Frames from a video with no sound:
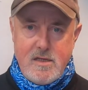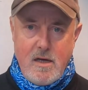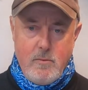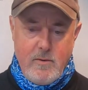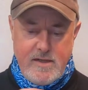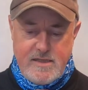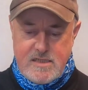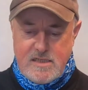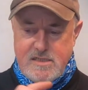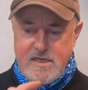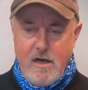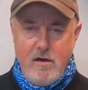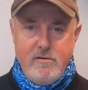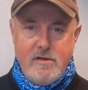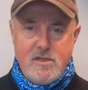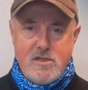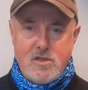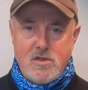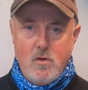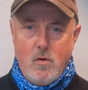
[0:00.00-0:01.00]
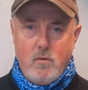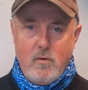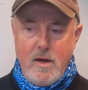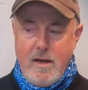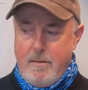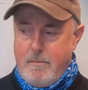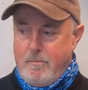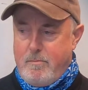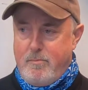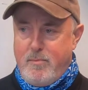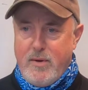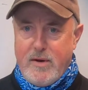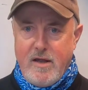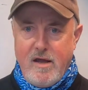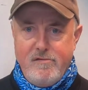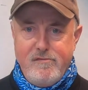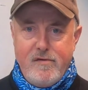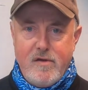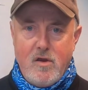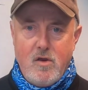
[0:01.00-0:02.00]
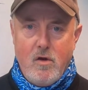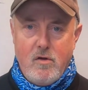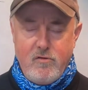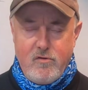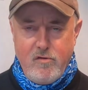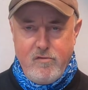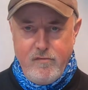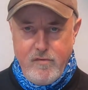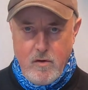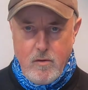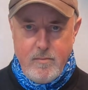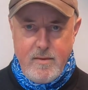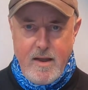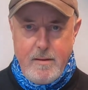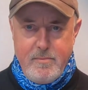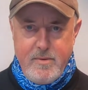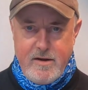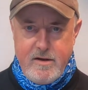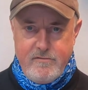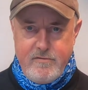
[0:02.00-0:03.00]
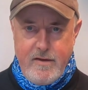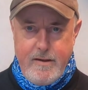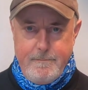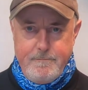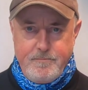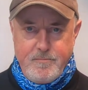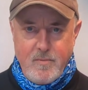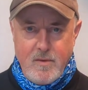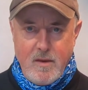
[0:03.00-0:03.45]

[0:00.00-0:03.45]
I want it to tell this story, but I forgot to film that bit of it.